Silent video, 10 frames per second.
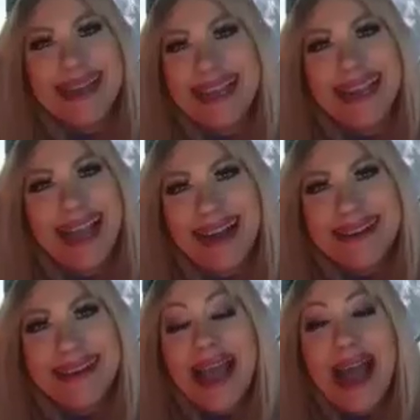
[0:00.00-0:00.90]
away
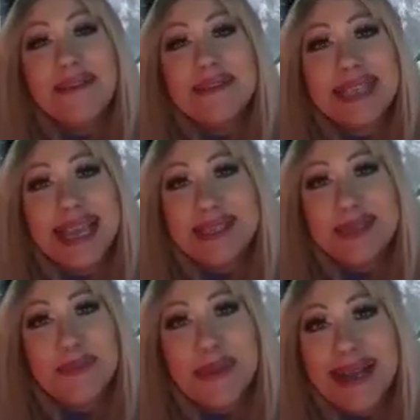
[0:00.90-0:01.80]
now. I've said
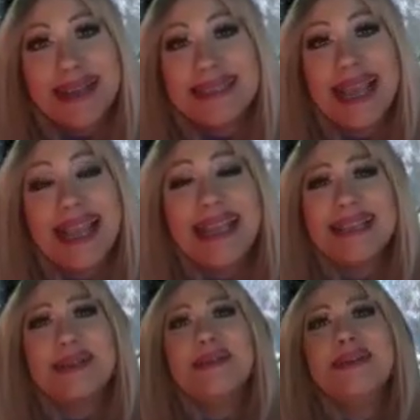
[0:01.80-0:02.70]
too much. I ain't
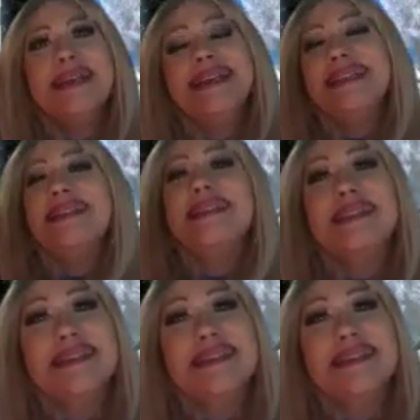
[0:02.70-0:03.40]
going to quit.